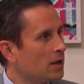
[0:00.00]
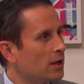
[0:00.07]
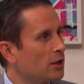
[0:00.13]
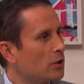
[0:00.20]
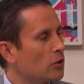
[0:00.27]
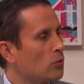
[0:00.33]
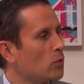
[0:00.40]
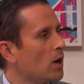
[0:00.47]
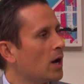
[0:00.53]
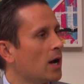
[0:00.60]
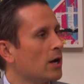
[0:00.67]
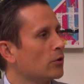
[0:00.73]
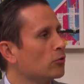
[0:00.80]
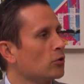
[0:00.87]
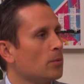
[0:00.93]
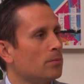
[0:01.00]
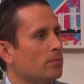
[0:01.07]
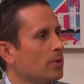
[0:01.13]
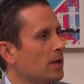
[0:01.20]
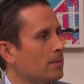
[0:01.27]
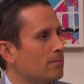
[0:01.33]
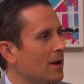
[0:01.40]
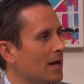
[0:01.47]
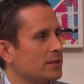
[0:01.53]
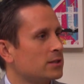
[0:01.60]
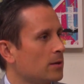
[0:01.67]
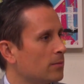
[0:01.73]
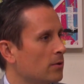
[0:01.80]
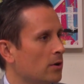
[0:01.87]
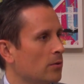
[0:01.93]
you know, uh, I grew up playing
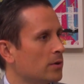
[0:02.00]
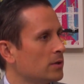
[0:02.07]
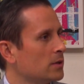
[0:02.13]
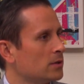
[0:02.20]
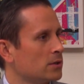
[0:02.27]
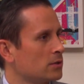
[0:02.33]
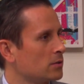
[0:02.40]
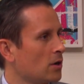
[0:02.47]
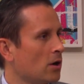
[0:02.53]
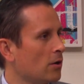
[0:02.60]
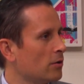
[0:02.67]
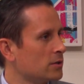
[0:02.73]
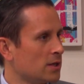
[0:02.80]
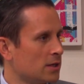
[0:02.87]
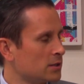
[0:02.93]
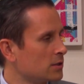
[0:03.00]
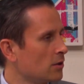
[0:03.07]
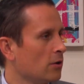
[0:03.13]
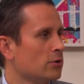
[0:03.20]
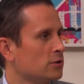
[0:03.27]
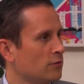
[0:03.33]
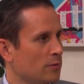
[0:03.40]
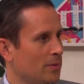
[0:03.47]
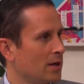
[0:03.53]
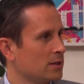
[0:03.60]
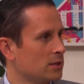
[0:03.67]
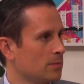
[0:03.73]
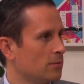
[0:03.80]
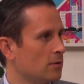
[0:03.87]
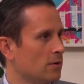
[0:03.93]
basketball, went to college and had a scholarship for
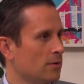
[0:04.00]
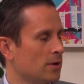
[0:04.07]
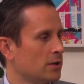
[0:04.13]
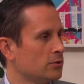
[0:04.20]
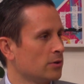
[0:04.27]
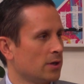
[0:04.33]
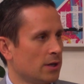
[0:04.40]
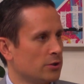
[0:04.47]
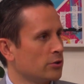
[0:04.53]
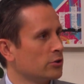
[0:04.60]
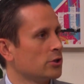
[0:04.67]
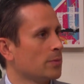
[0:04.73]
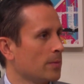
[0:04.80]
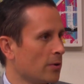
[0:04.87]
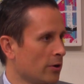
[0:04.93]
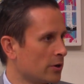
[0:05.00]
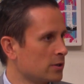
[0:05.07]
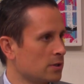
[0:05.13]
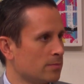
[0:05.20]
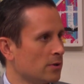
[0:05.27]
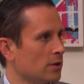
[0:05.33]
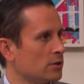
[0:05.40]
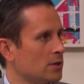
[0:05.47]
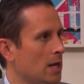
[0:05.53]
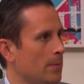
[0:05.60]
basketball, and then I took an internship at Marcus and Millichap.